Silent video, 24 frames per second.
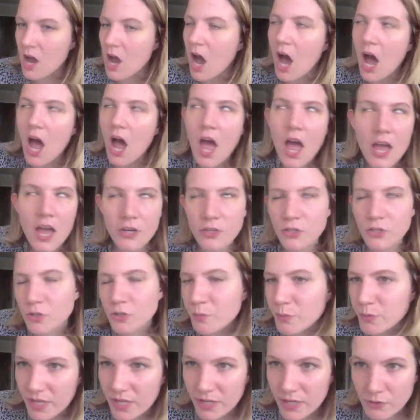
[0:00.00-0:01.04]

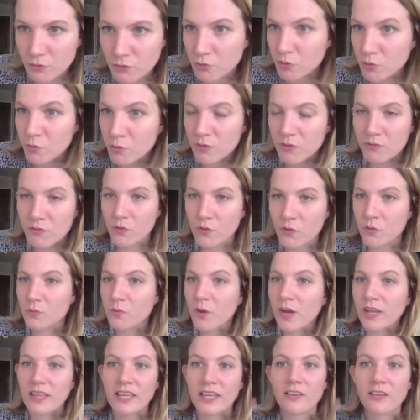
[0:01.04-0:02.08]
100% true with food,
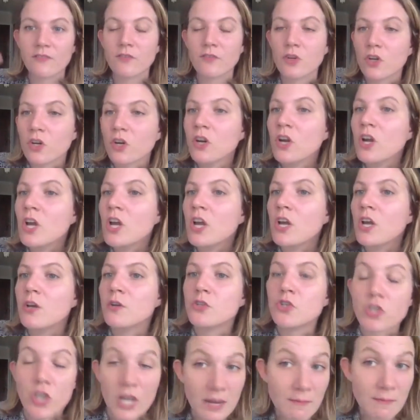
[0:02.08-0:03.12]
right? Like if you're
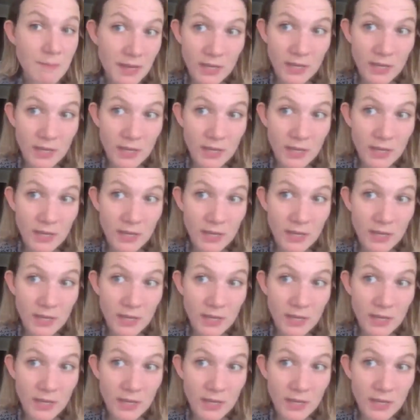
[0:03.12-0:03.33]
shaming